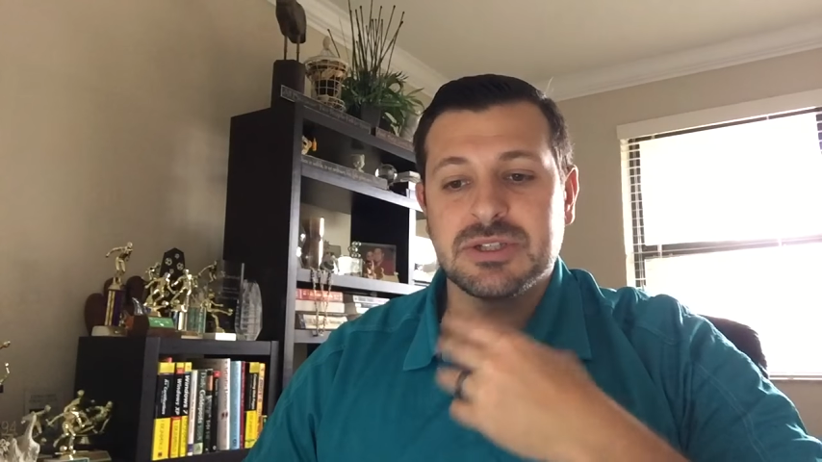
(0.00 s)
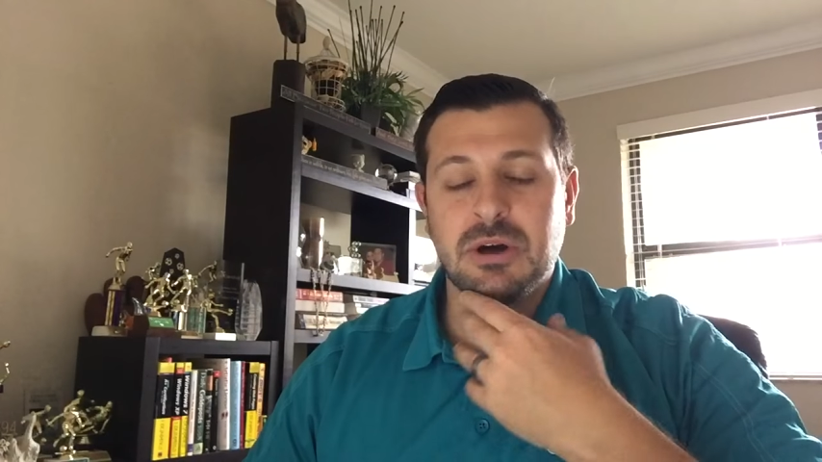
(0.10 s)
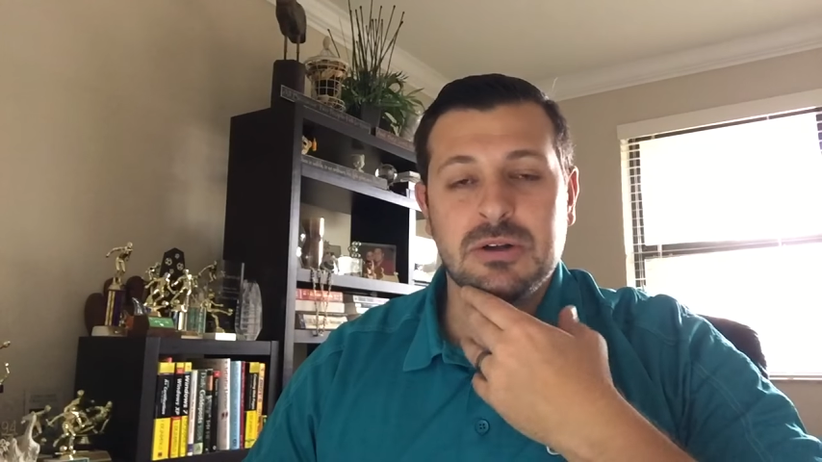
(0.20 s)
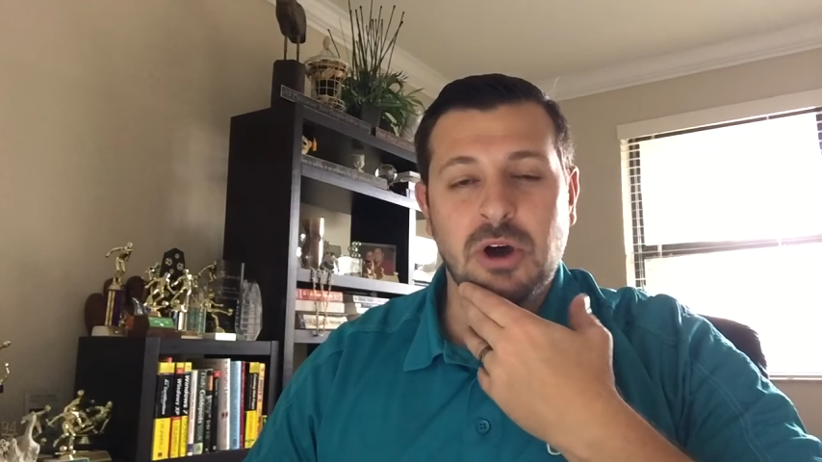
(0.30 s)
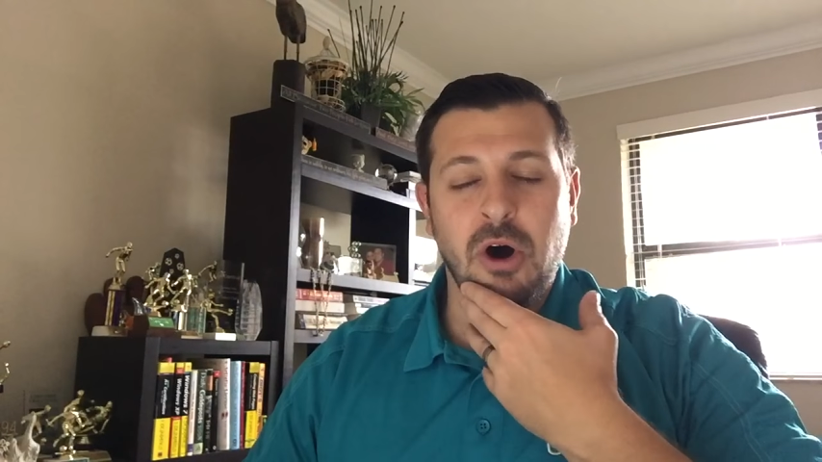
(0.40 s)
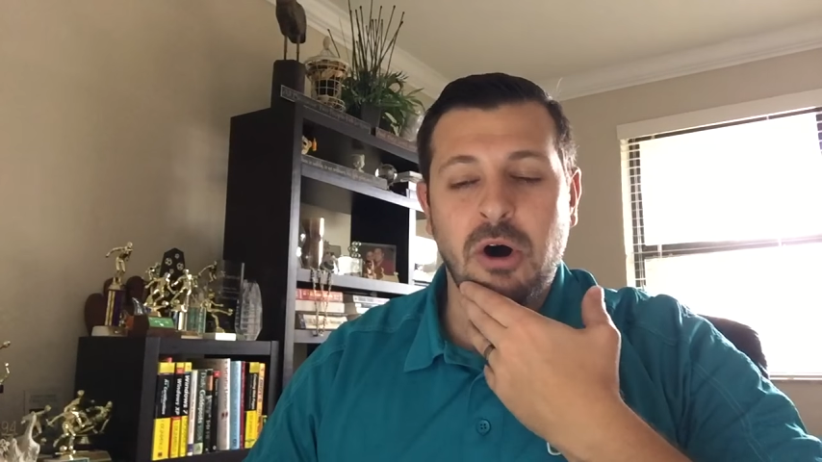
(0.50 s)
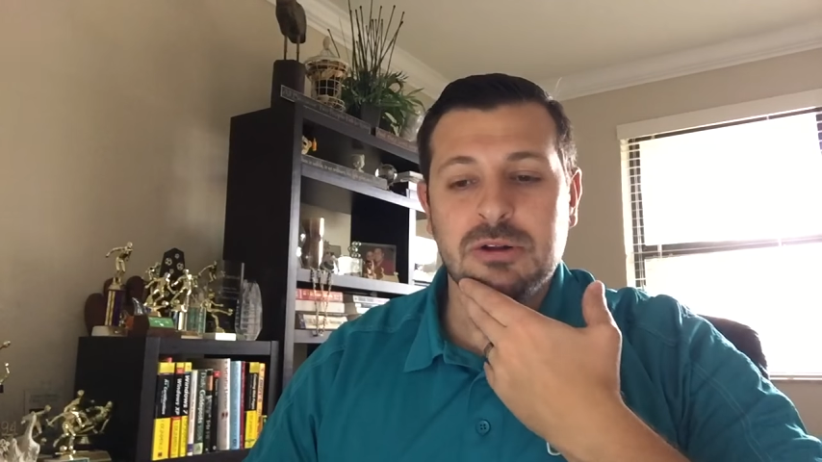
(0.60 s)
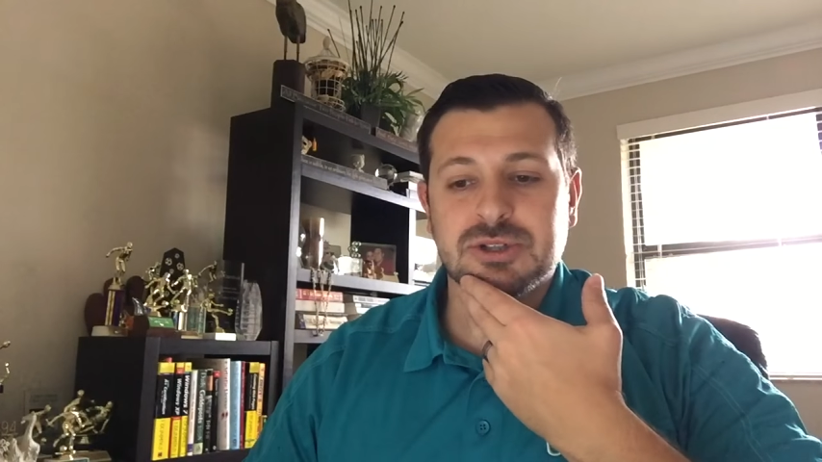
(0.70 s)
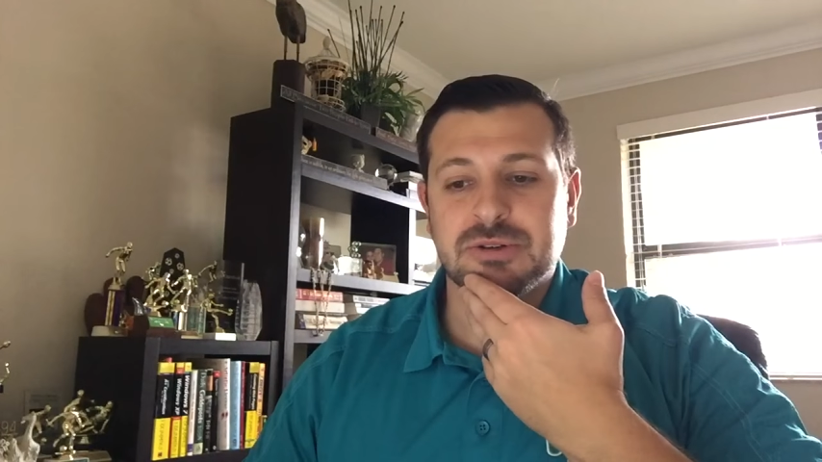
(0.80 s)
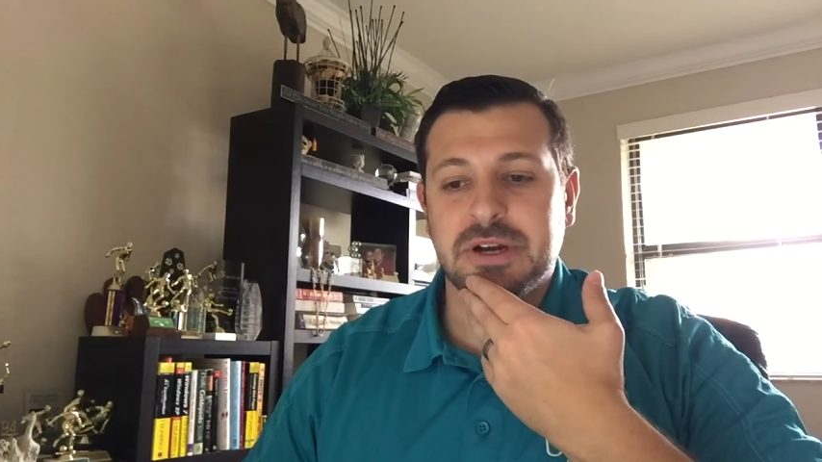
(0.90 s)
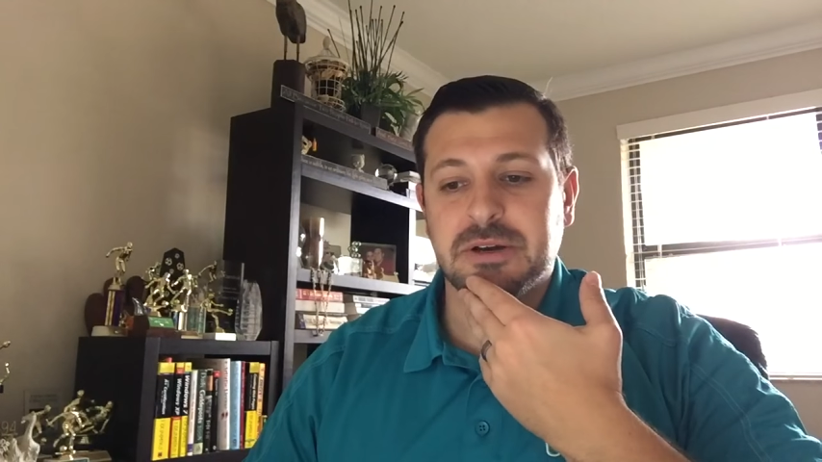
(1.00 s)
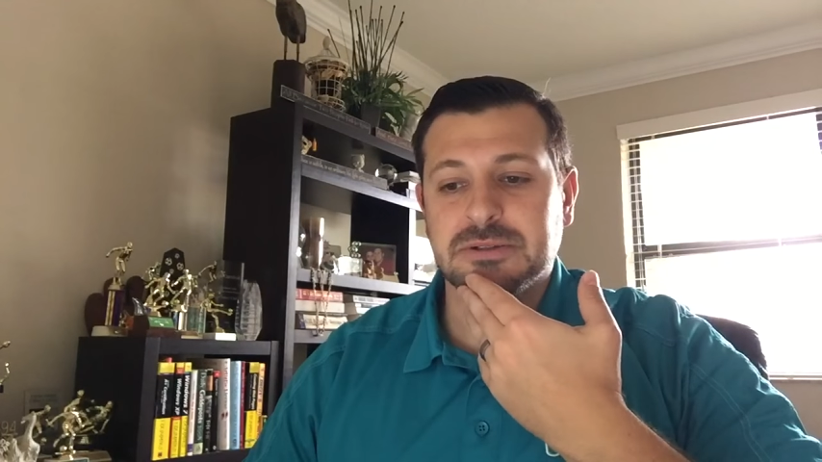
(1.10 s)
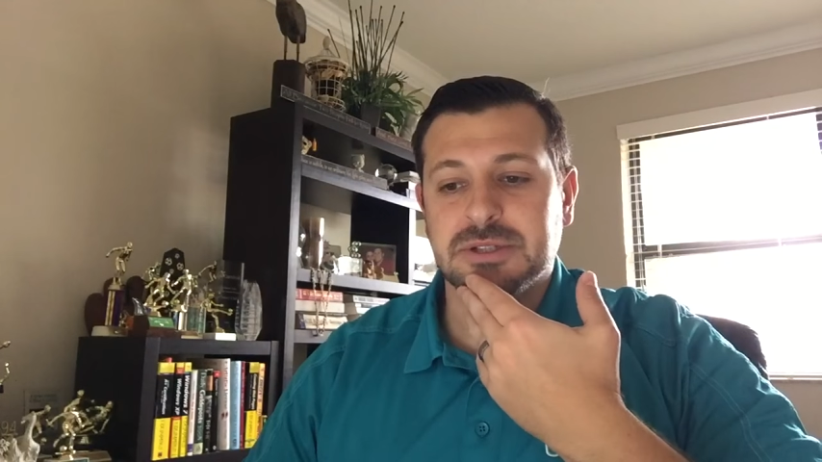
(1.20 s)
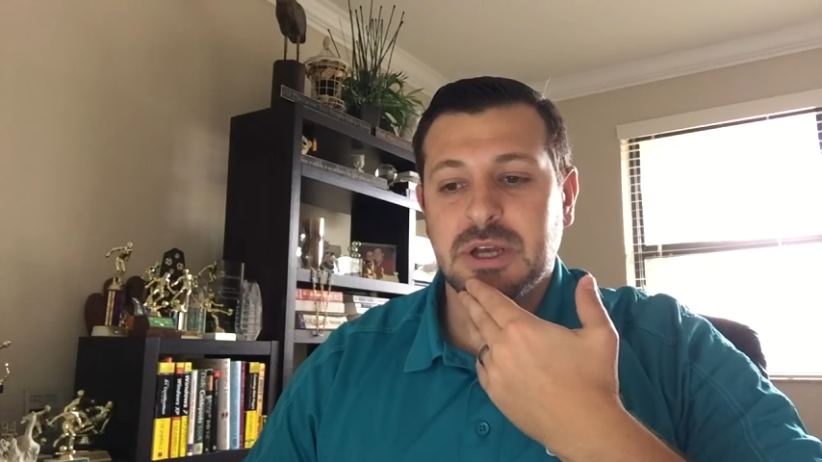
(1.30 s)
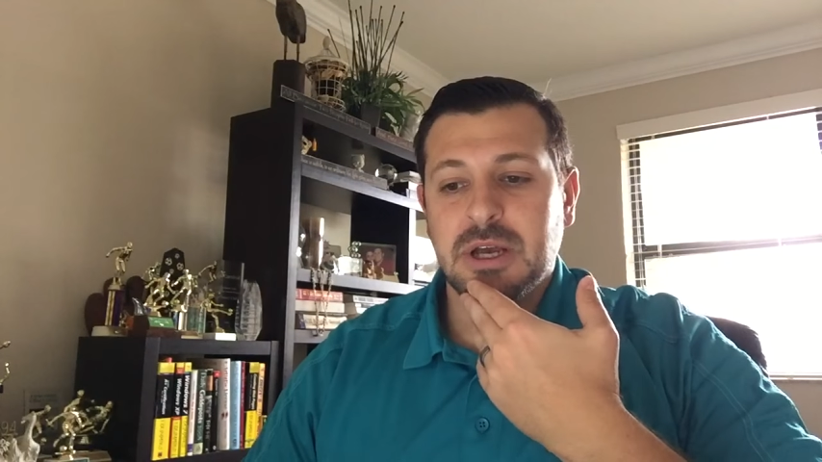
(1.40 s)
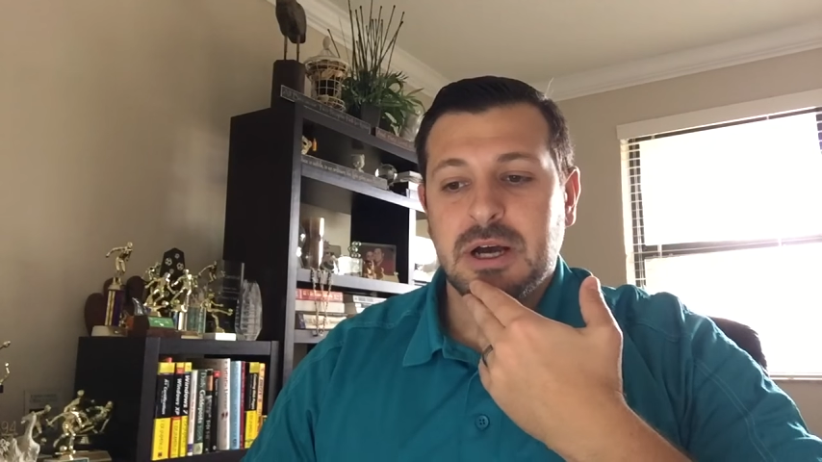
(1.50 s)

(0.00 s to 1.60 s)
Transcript: it's called All Trails.